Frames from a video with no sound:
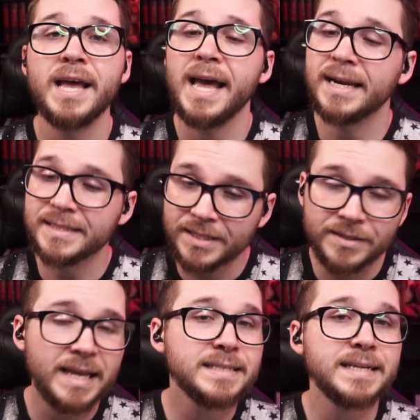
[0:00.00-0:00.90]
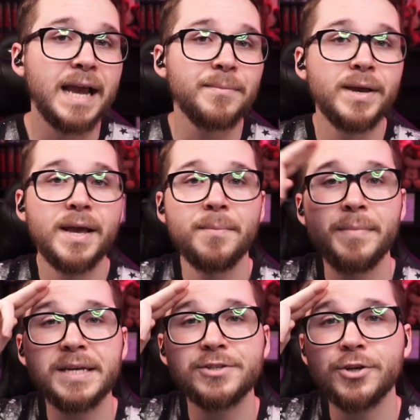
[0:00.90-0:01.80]
And until next time,
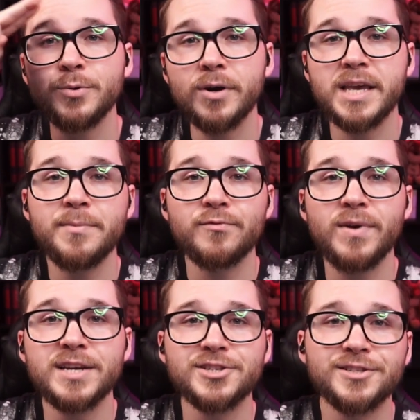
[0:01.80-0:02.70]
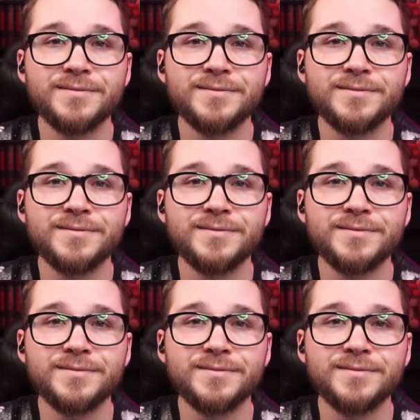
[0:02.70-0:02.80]
make sure you all keep it fresh.